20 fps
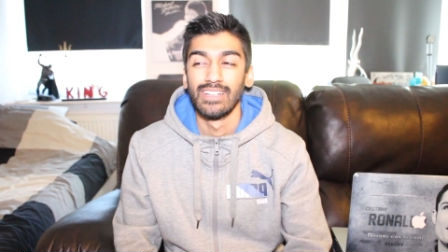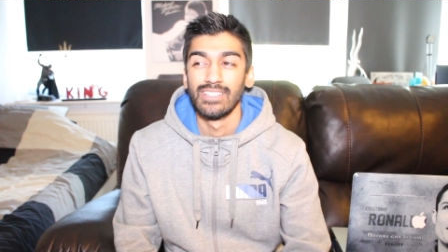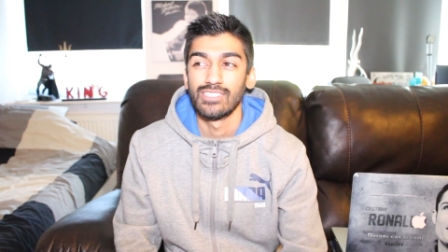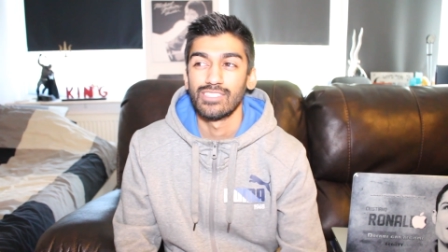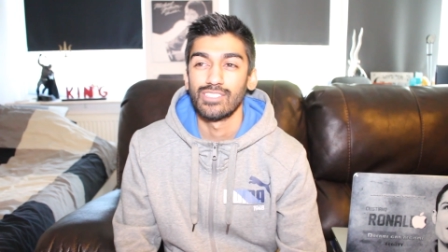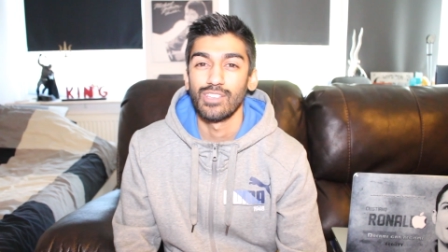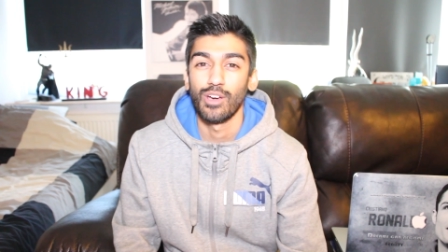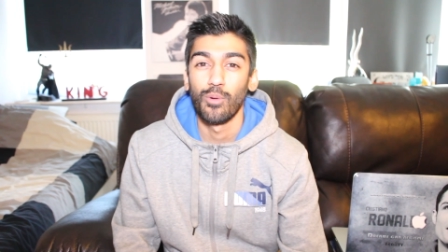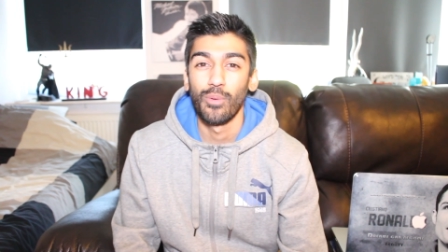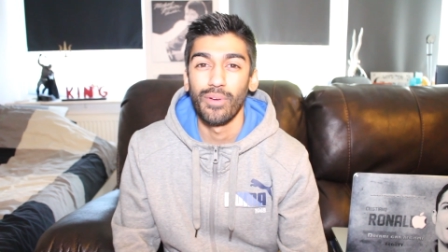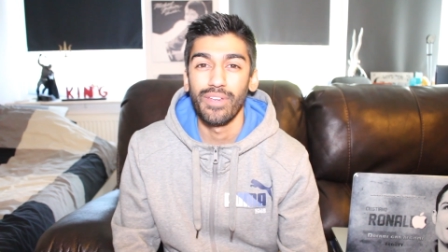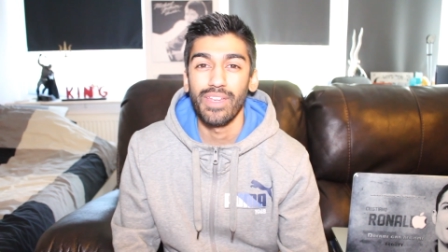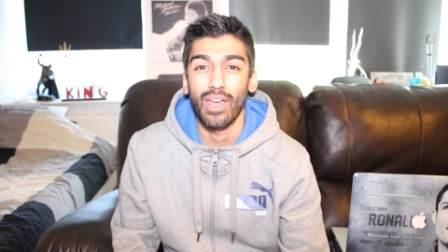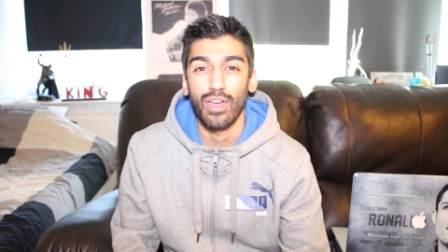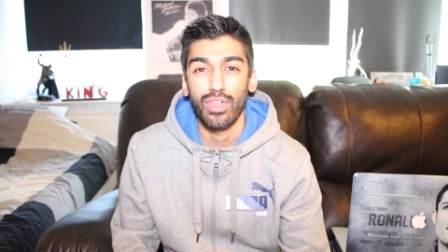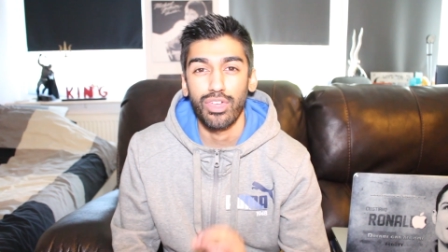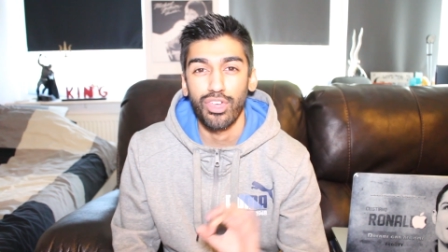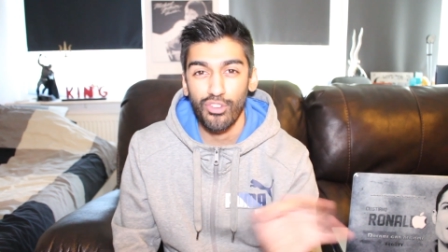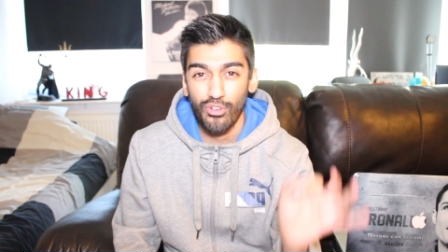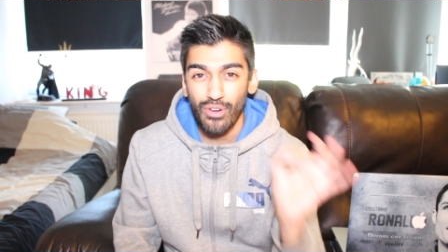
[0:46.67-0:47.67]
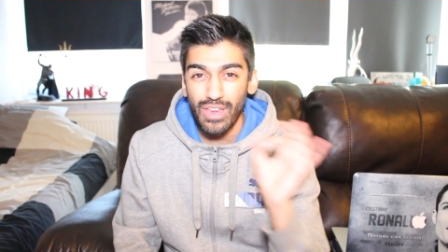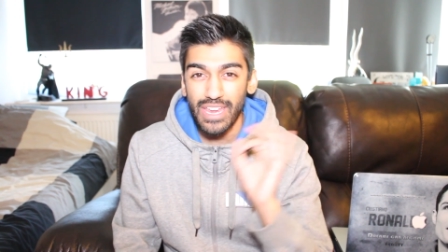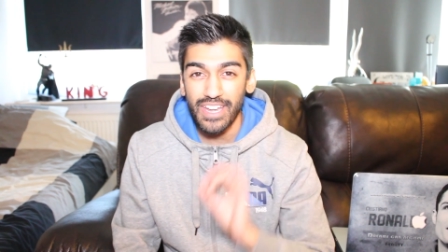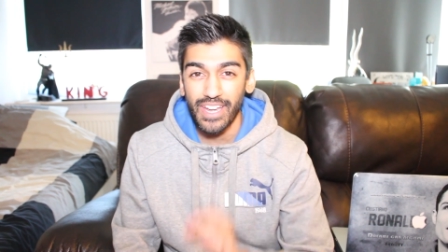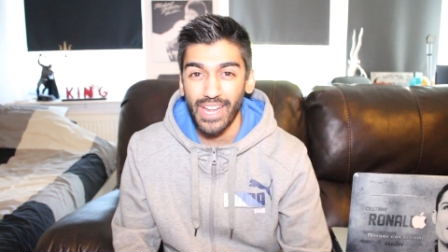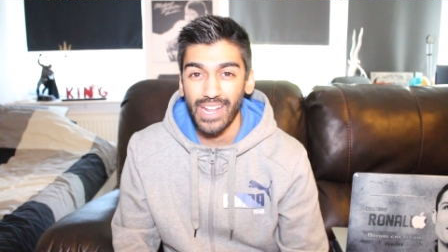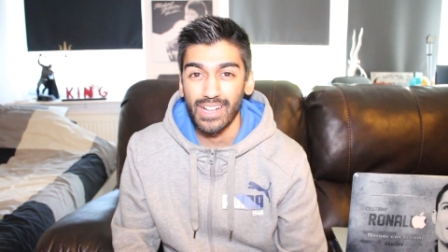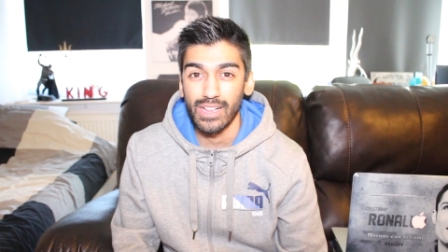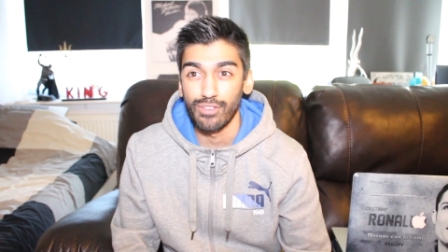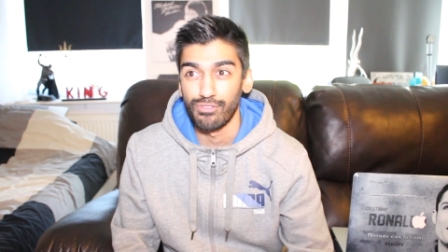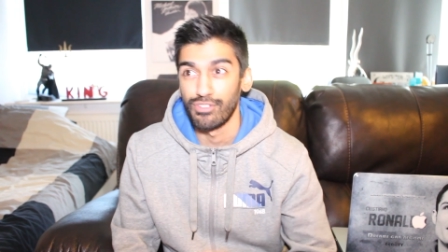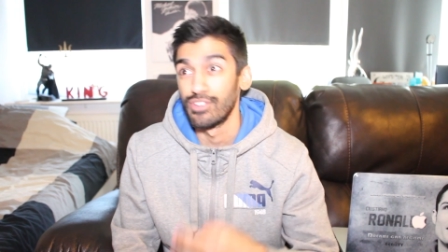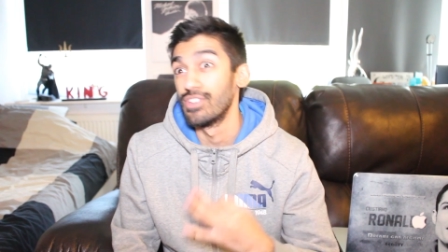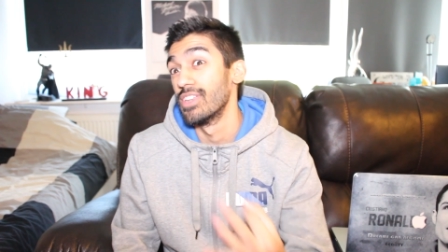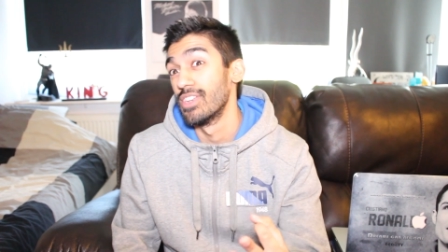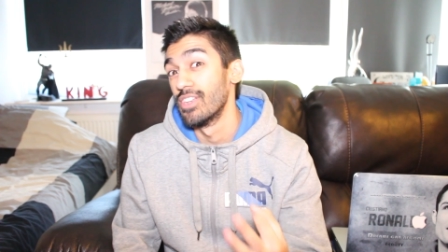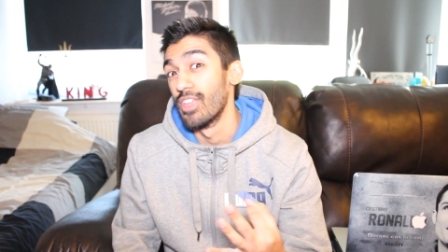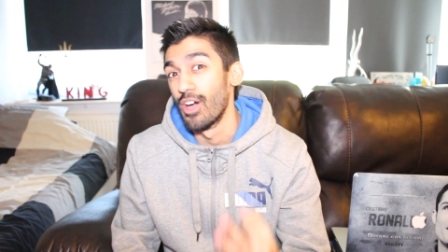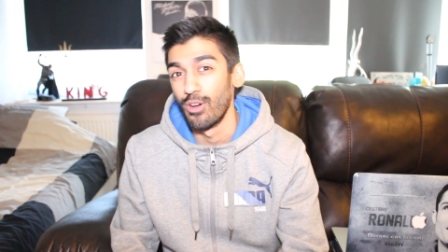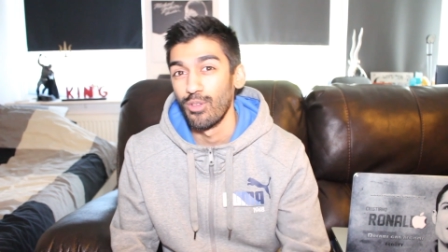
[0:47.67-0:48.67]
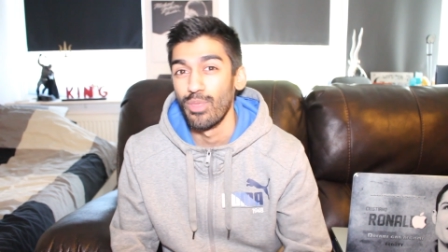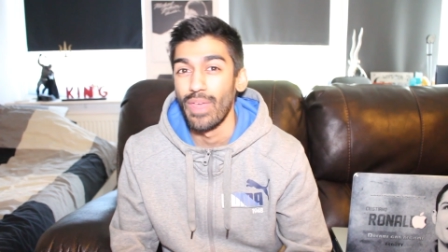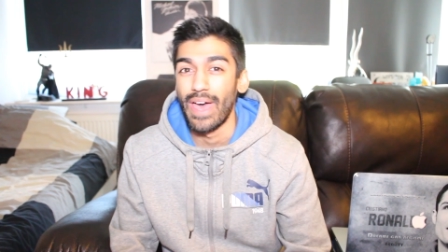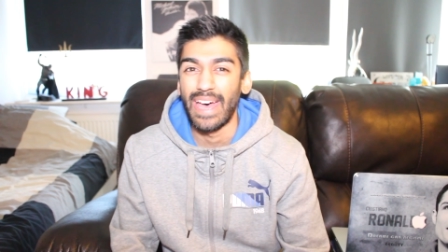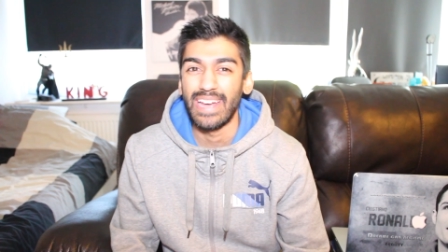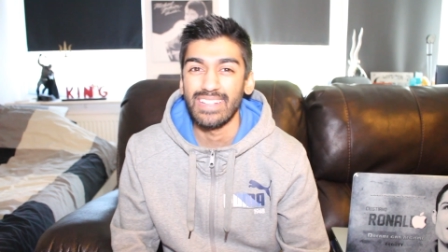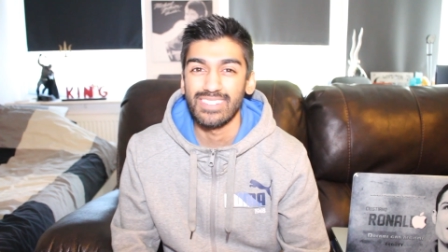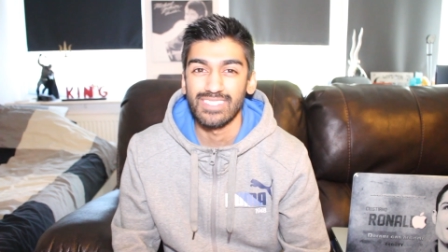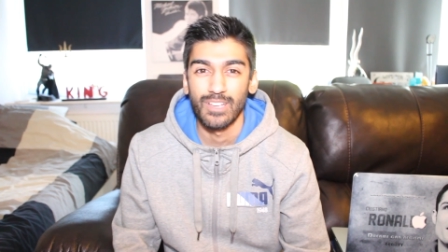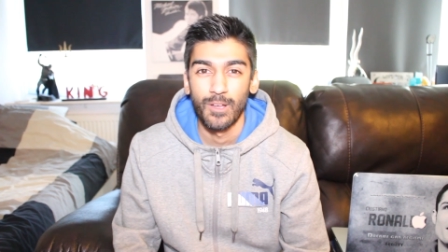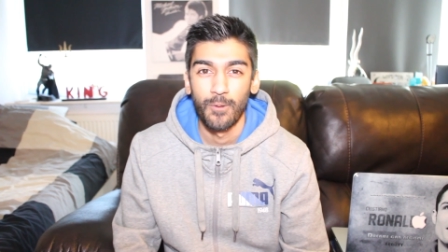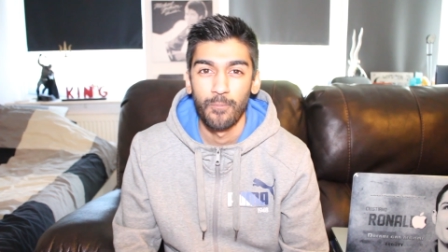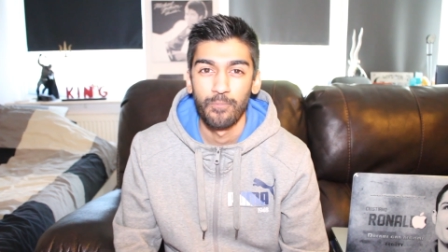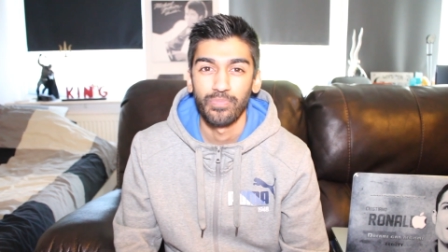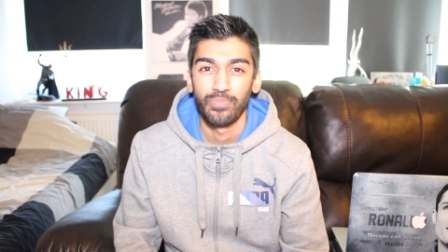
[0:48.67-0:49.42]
So we are 3-0 if you didn't know that